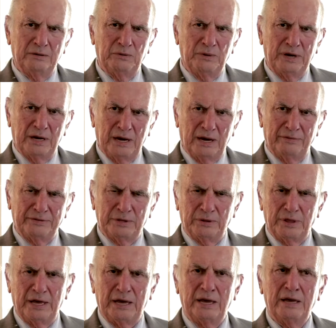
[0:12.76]
we have
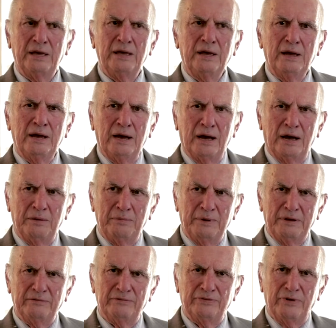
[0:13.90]
today has
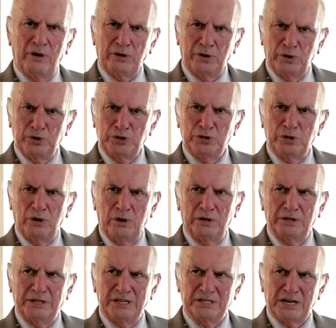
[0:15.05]
been focused
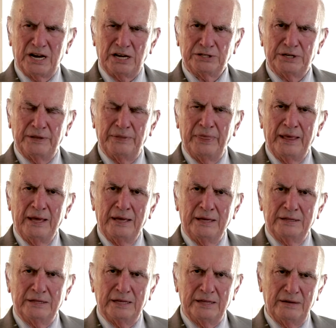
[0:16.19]
on discussing
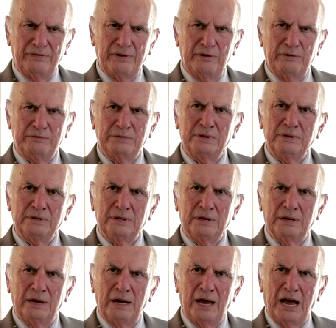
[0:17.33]
the different
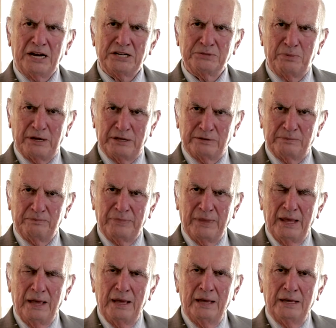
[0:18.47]
aspects
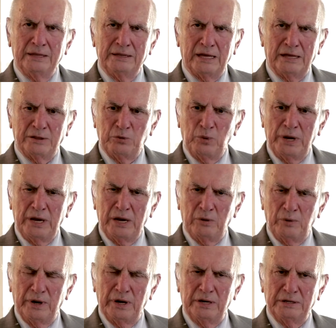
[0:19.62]
that we
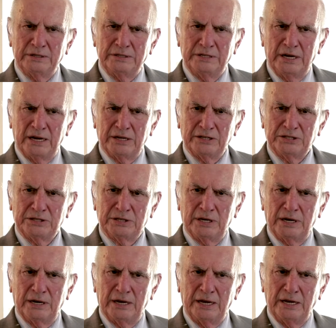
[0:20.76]
will just
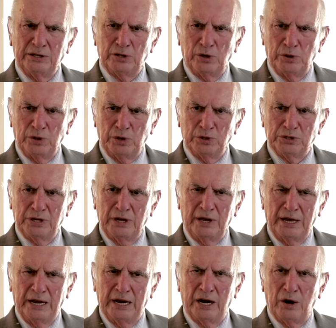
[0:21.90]
introduce
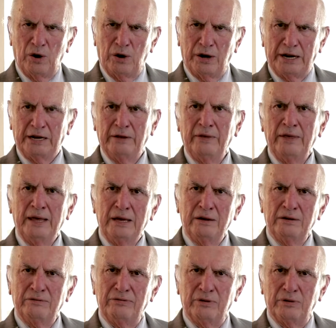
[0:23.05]
in calling
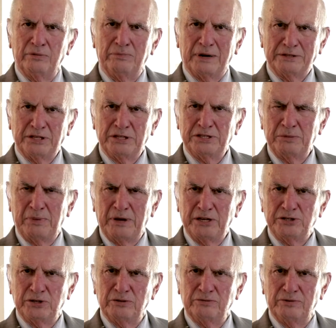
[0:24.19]
for
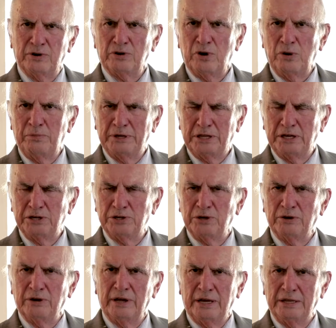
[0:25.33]
participation for
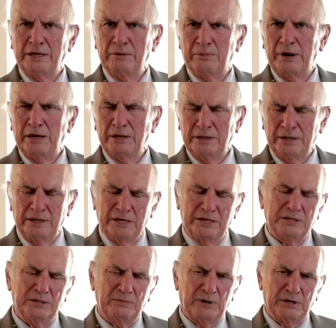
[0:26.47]
competition in
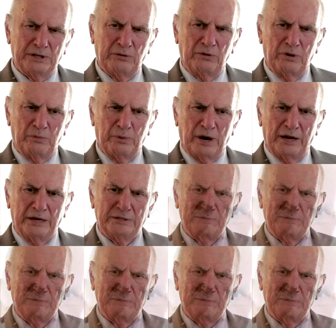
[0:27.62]
this particular prize.